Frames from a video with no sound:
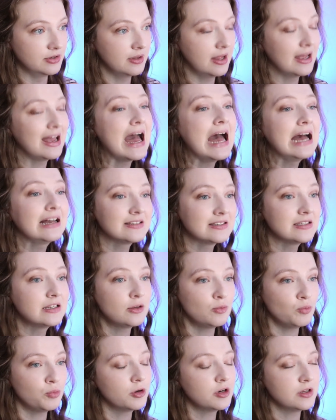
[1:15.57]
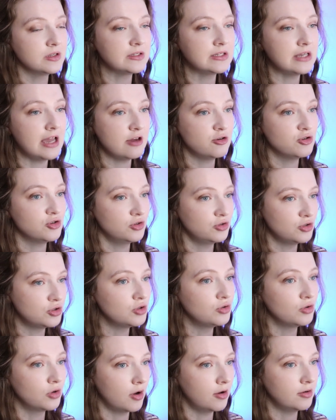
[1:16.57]
Like, accent and pronunciation
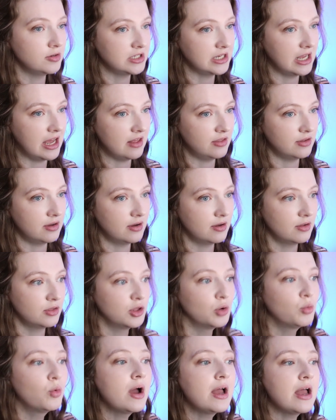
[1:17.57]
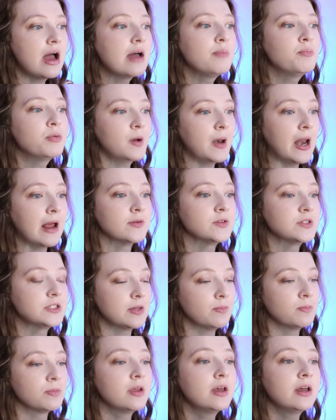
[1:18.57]
do go together. The way I pronounce
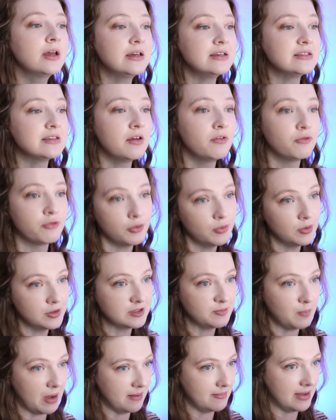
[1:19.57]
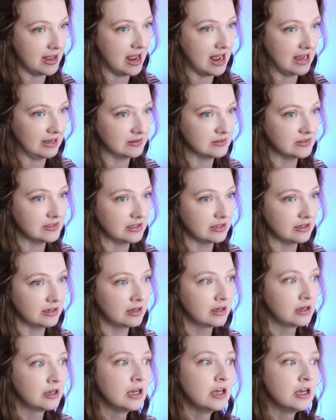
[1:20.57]
something is influenced by my accent.